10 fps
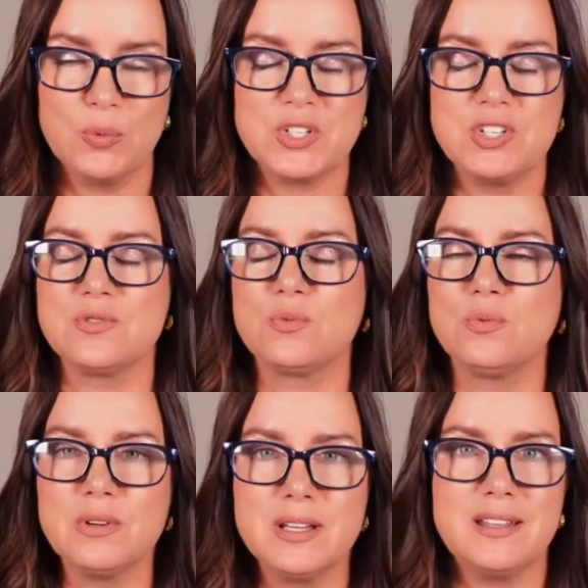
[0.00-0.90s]
which is
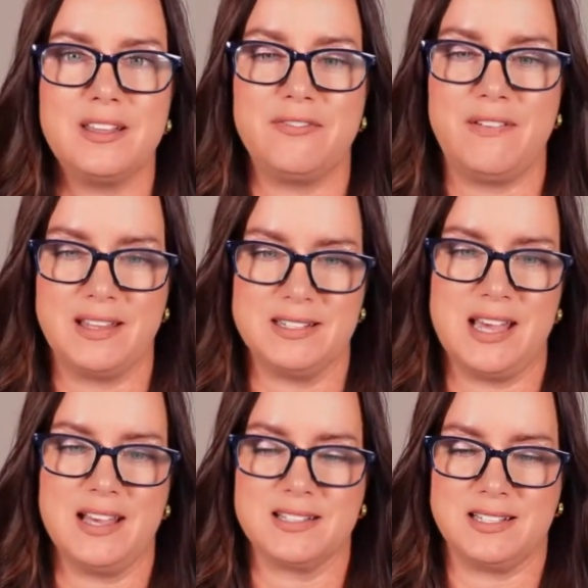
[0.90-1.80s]
really
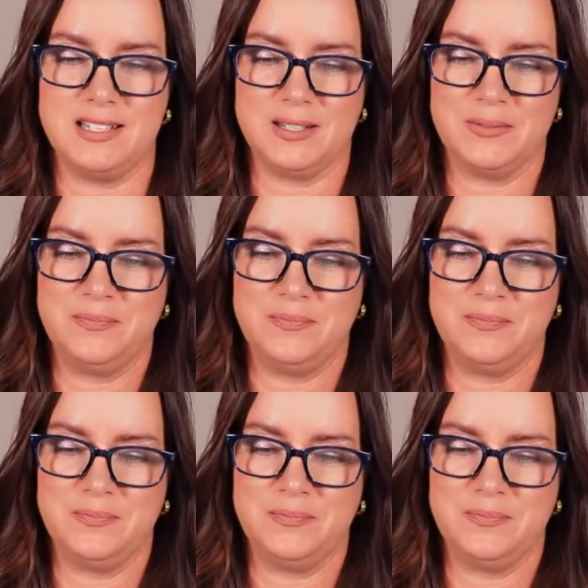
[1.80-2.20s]
fantastic.